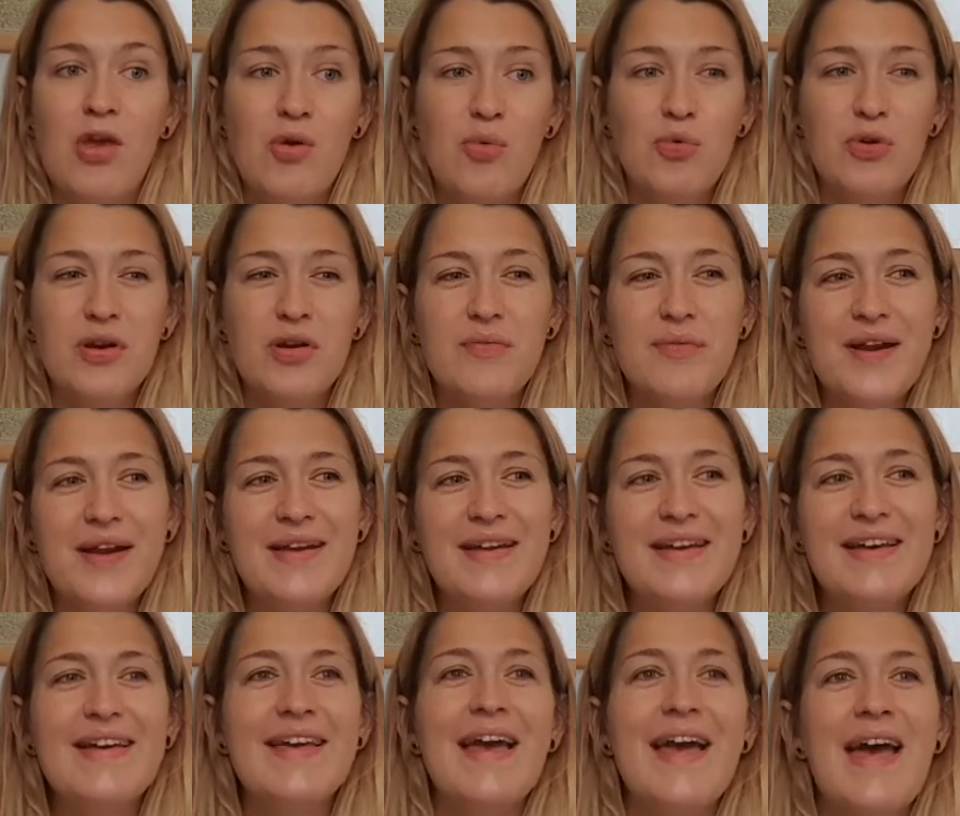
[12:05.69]
Would I read
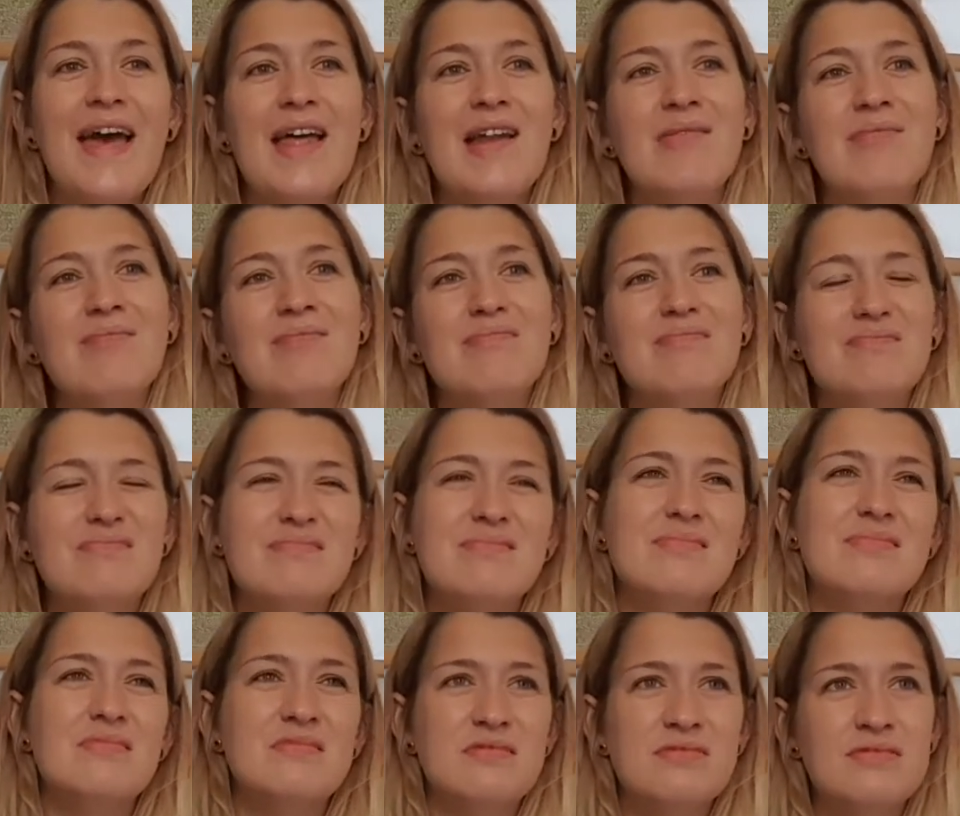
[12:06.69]
it
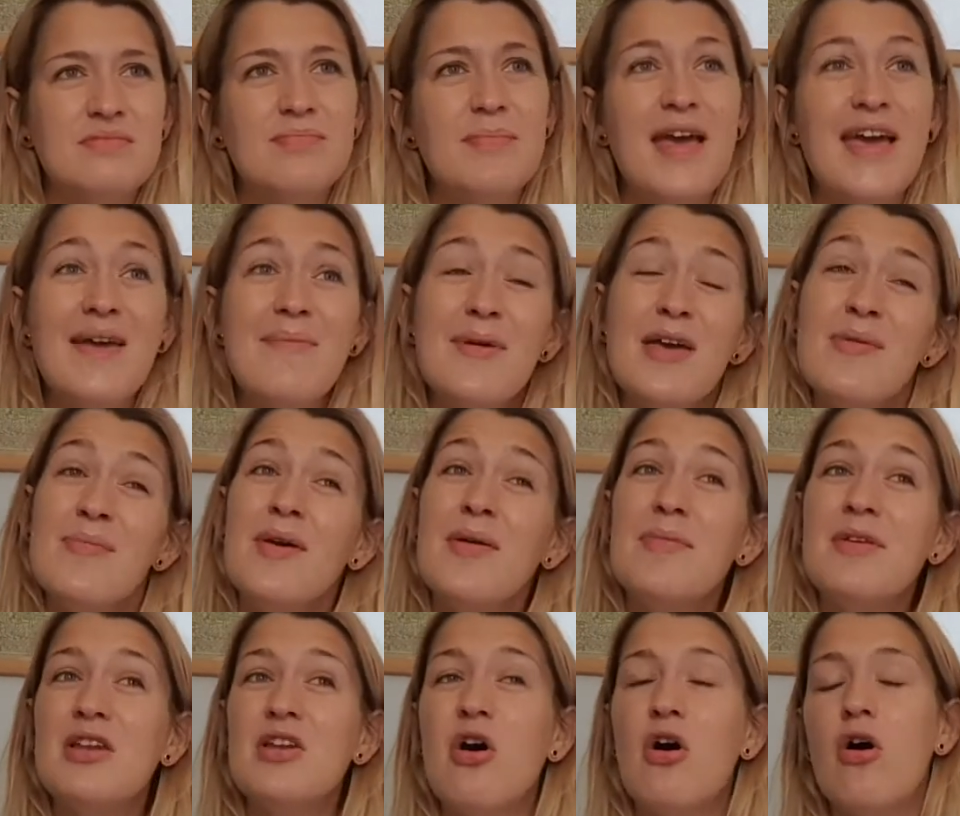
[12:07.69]
again? Maybe,
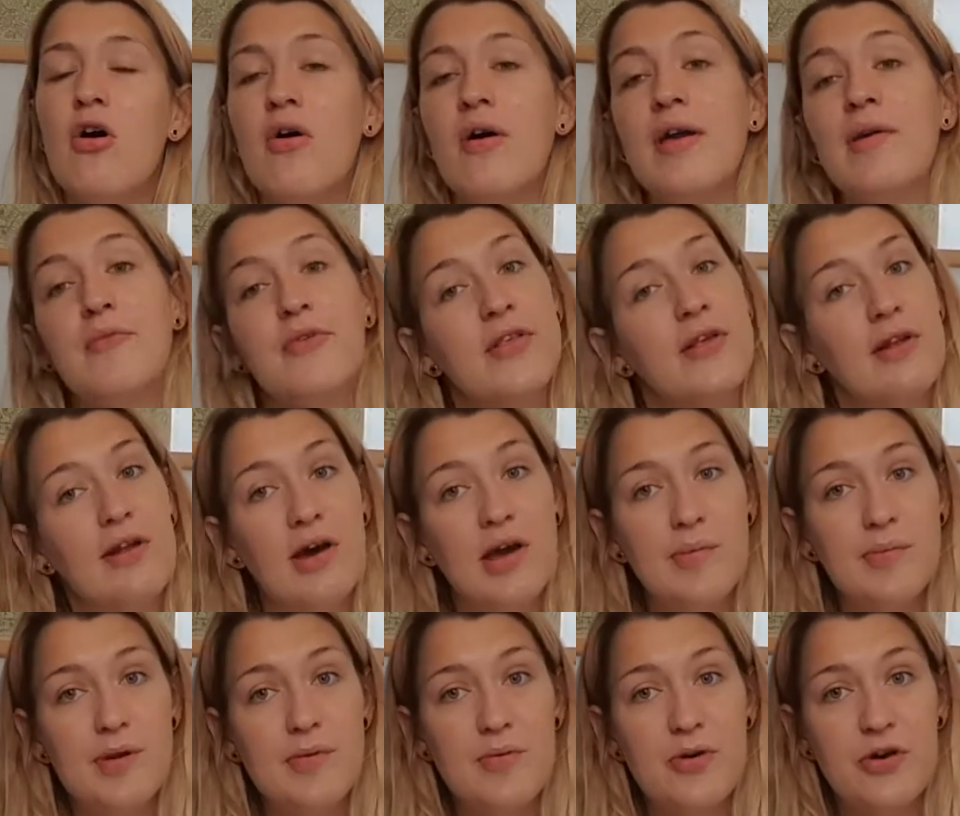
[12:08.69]
maybe not. It was a
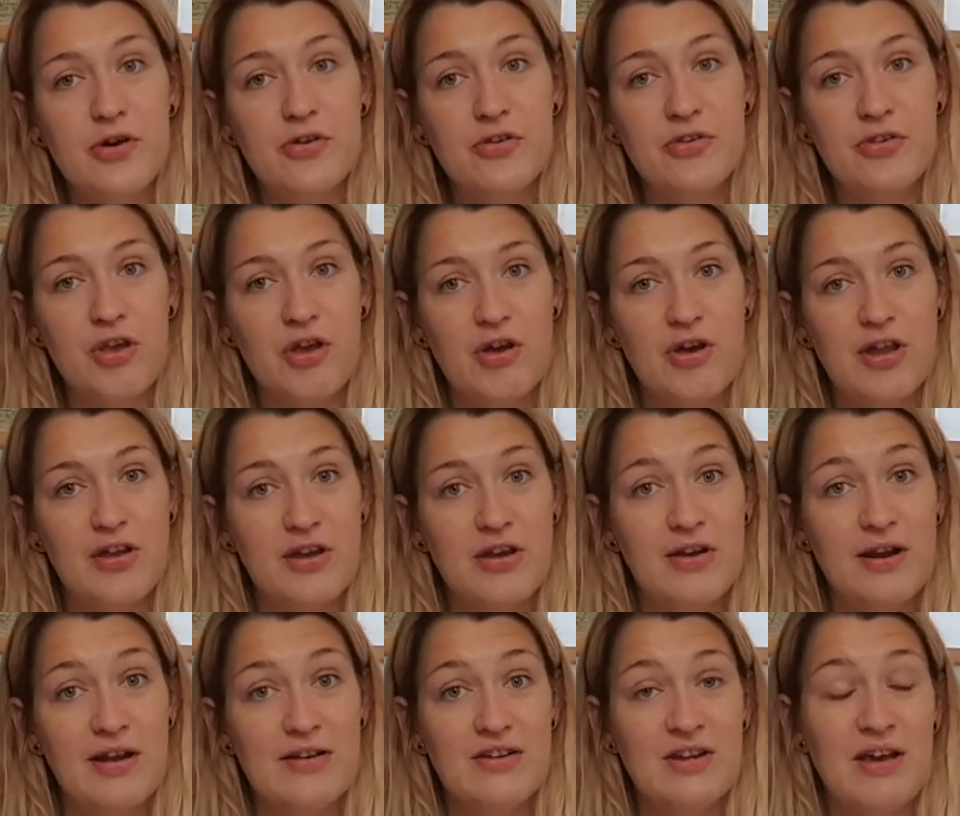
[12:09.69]
library book, so I don't
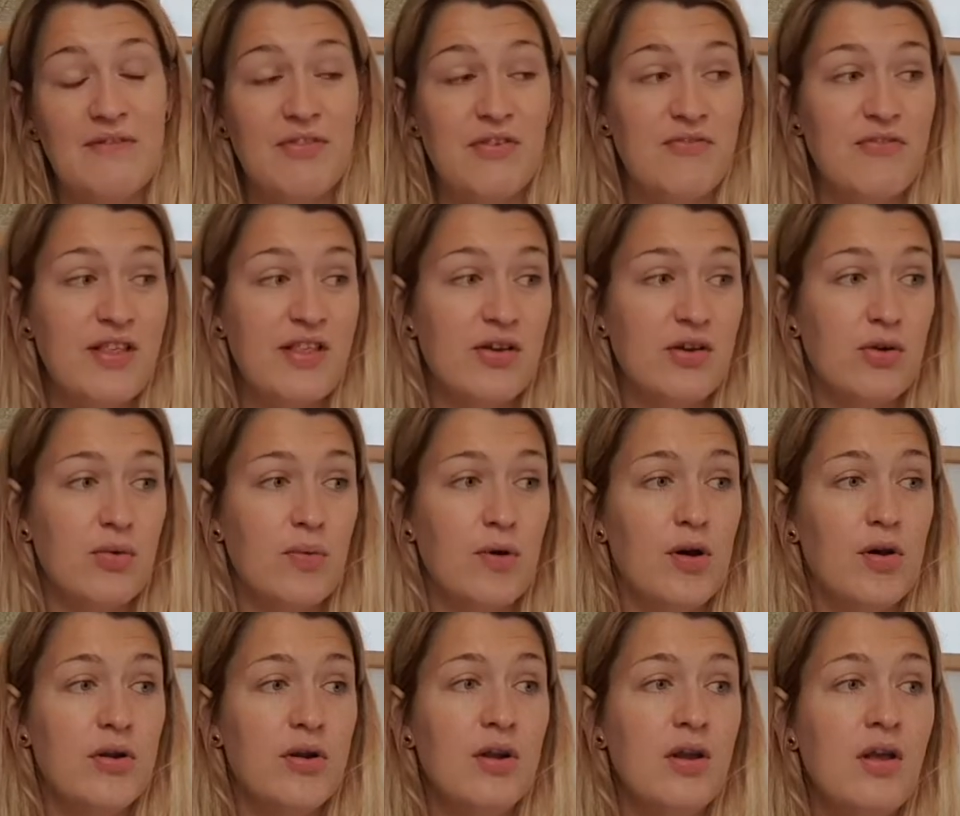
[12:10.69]
actually have the physical
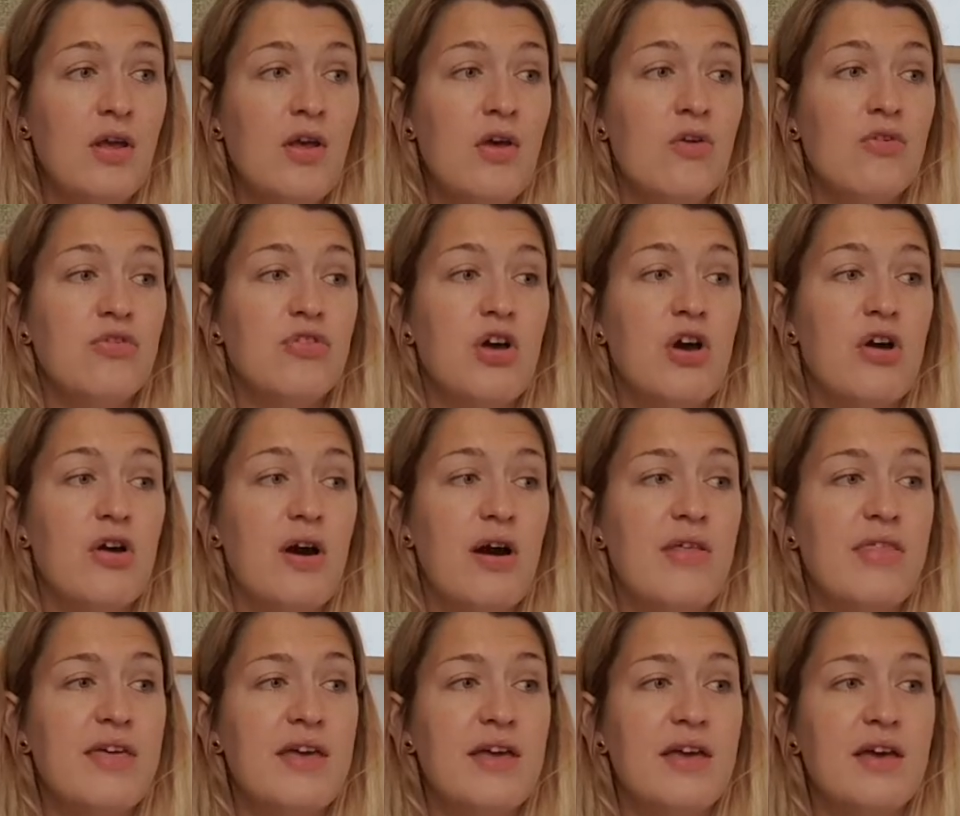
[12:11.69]
one. So I
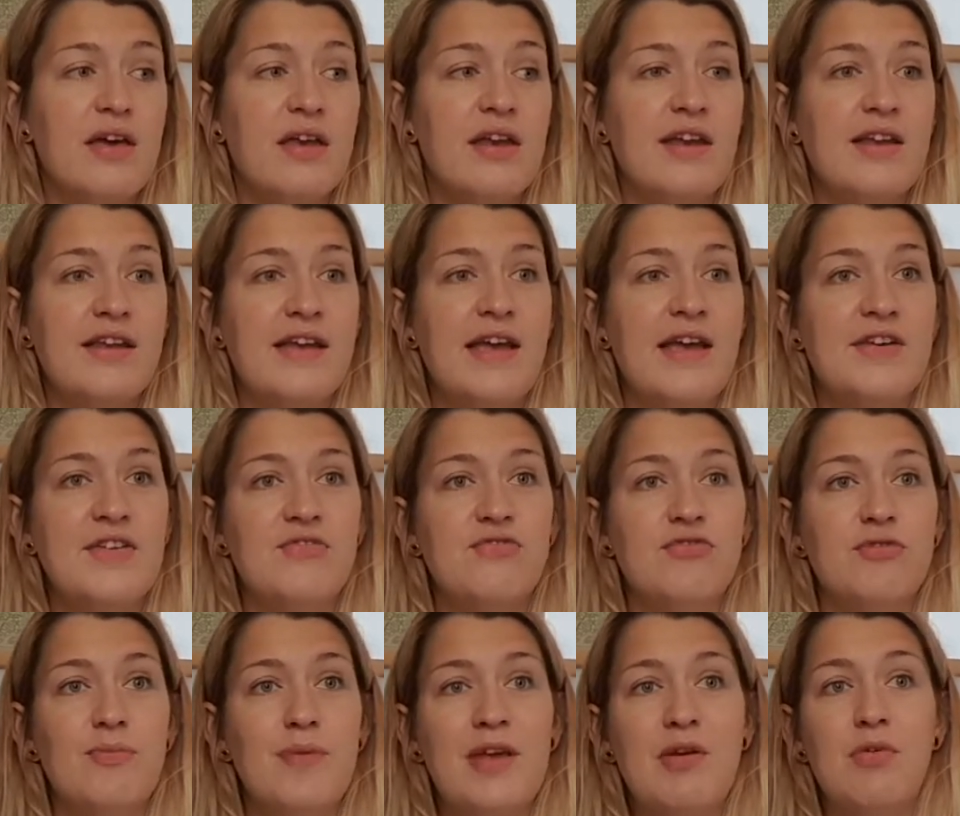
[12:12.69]
think an indication
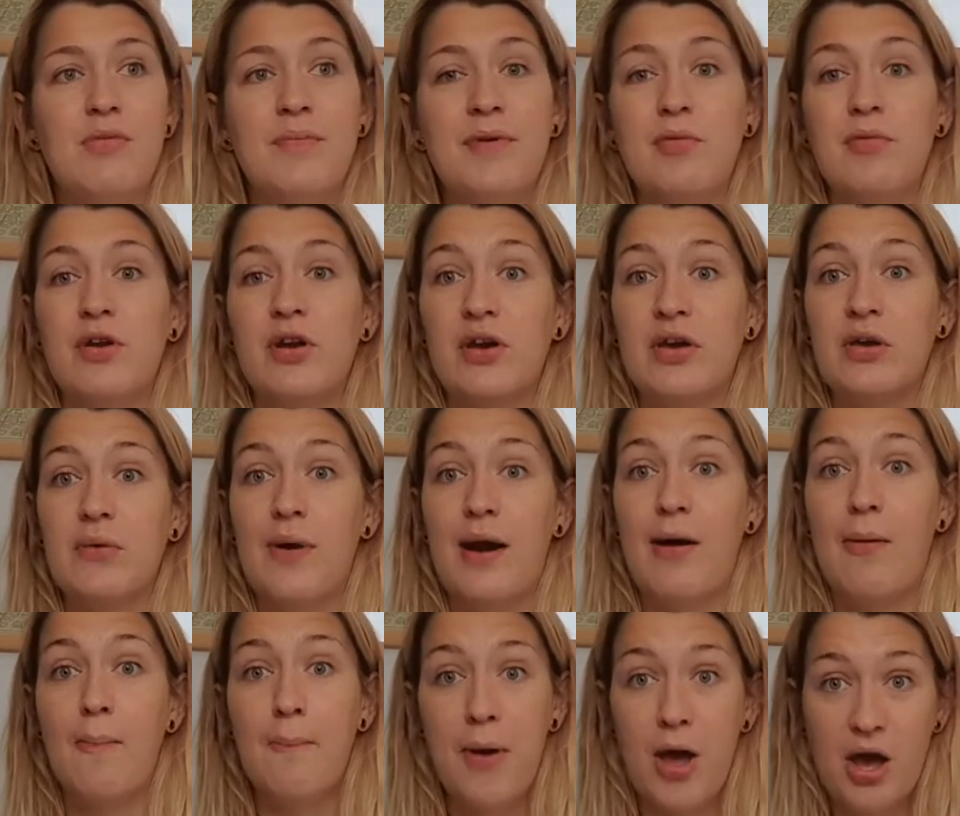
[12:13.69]
for me would be, would I go
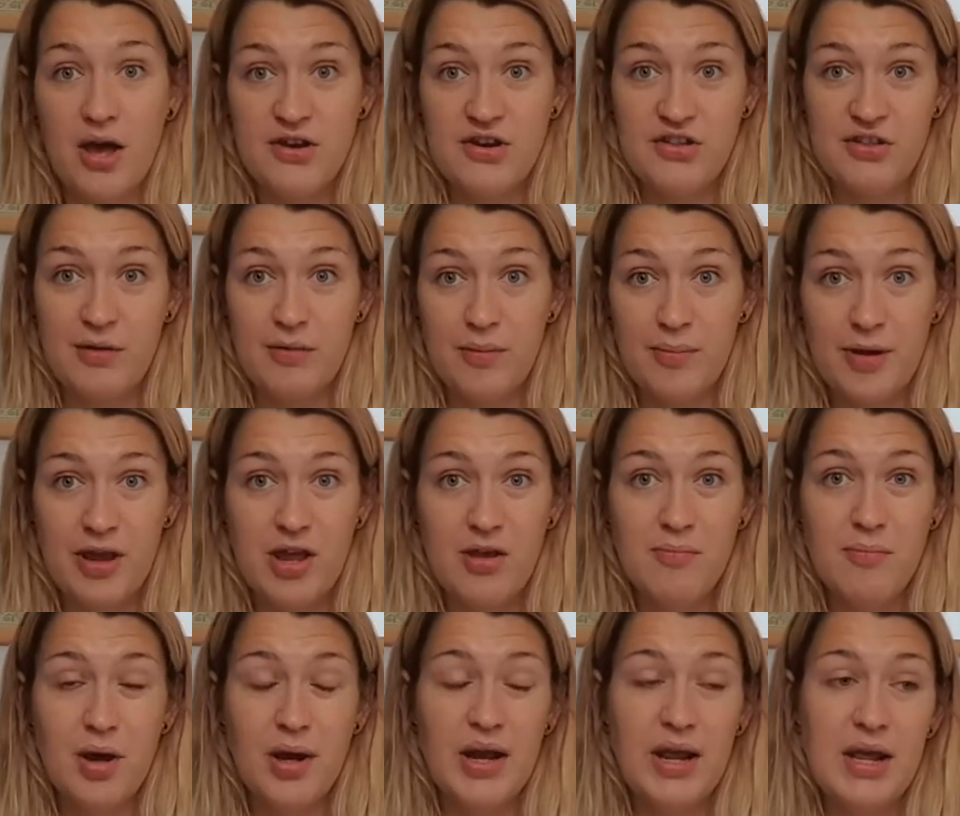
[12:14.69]
out and purchase it with my own
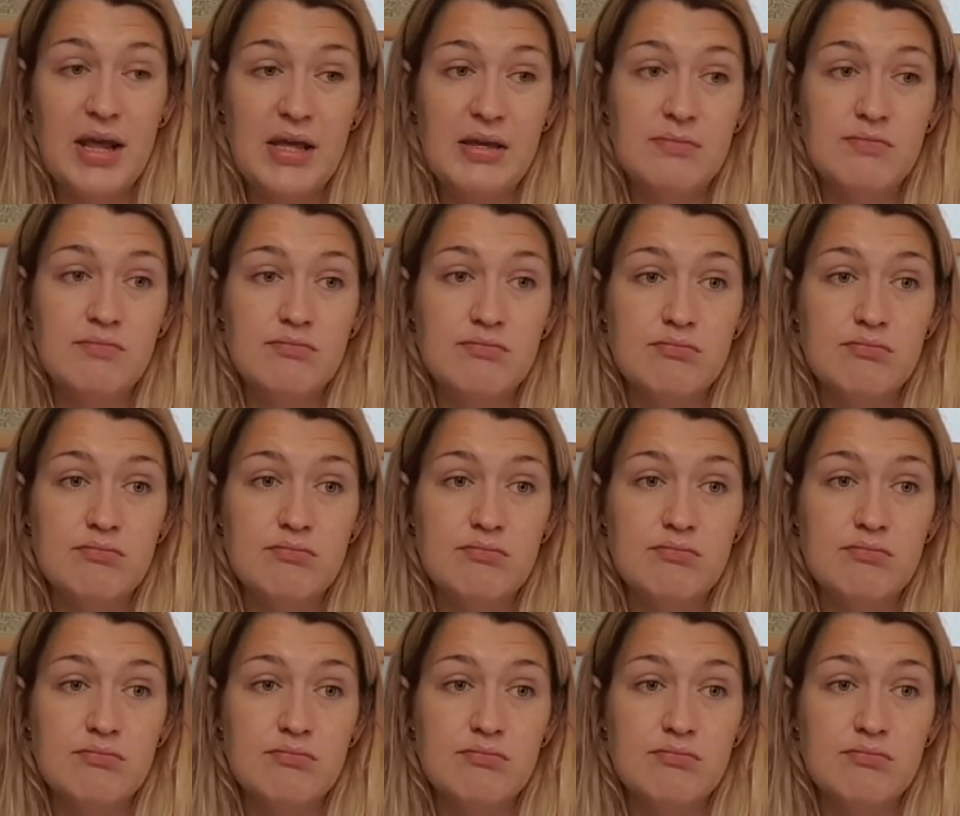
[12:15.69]
money?